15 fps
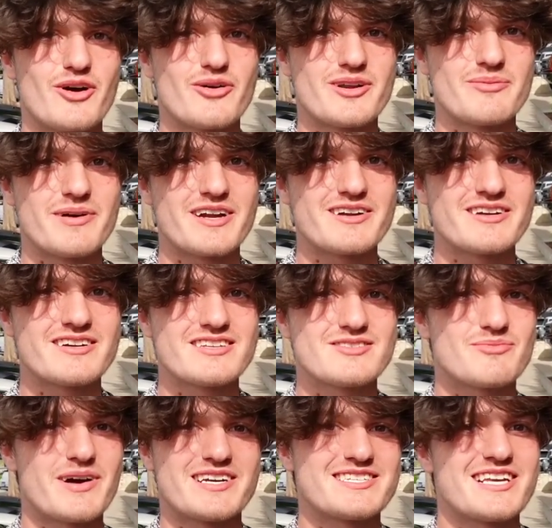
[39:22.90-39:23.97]
know any better. Yeah, you
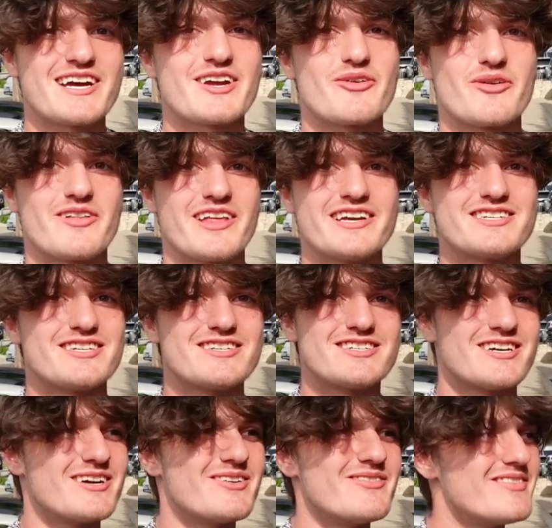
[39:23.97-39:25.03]
don't know. Nah, nah. She done
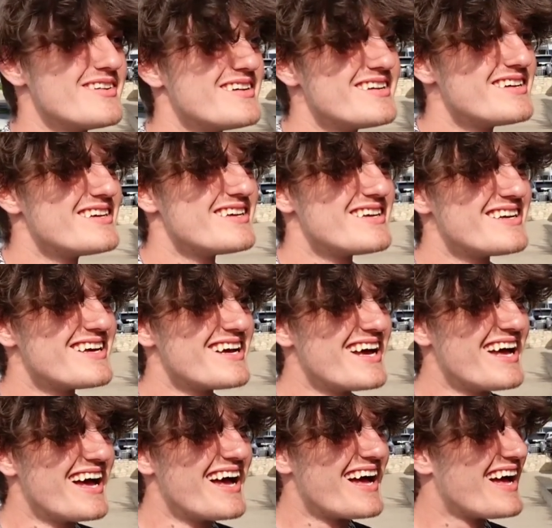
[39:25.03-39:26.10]
put that cougar on over there,